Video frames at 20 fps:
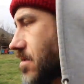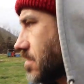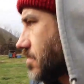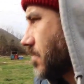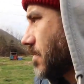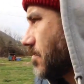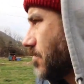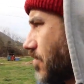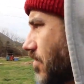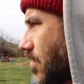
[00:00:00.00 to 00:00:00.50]
It's
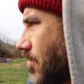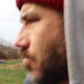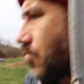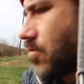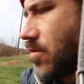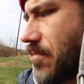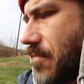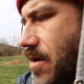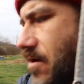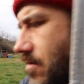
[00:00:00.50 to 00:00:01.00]
been pretty
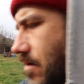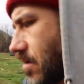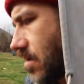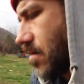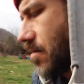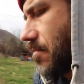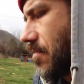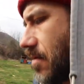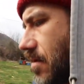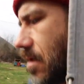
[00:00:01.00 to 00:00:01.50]
warm out
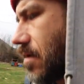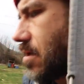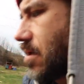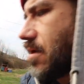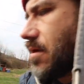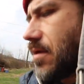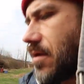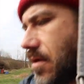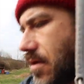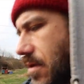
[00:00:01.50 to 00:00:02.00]
here, but
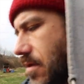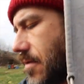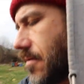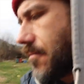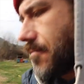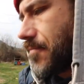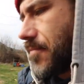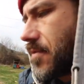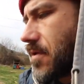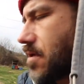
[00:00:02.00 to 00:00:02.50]

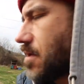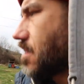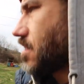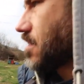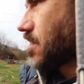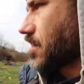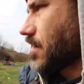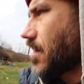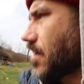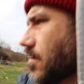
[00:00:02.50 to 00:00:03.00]
uh,
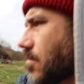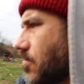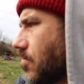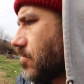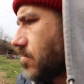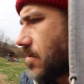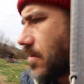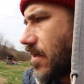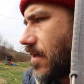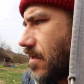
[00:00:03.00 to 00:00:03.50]
it got
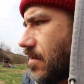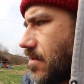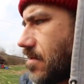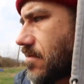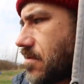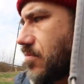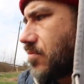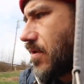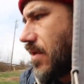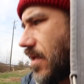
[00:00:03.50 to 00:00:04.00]
cold again
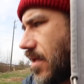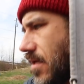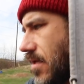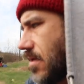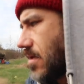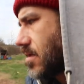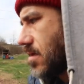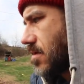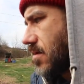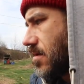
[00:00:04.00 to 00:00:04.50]
this week.
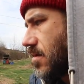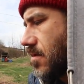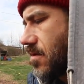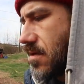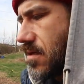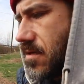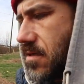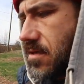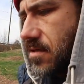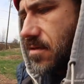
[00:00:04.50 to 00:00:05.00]

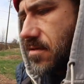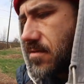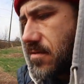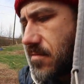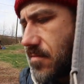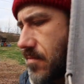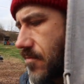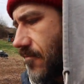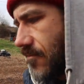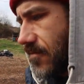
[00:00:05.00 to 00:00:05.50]

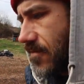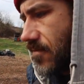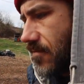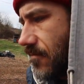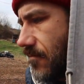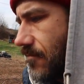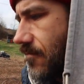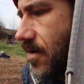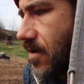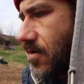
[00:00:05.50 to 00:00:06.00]
Some
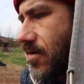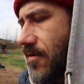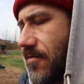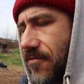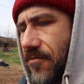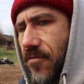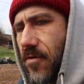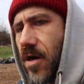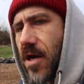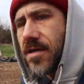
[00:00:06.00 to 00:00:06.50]
very
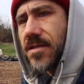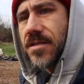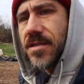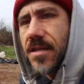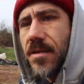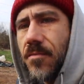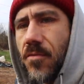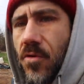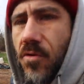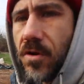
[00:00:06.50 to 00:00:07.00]

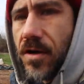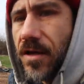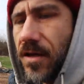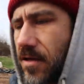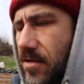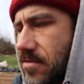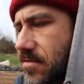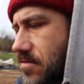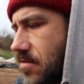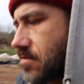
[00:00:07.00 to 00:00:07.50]
frosty
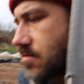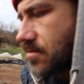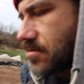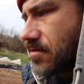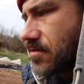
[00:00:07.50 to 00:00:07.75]
mornings.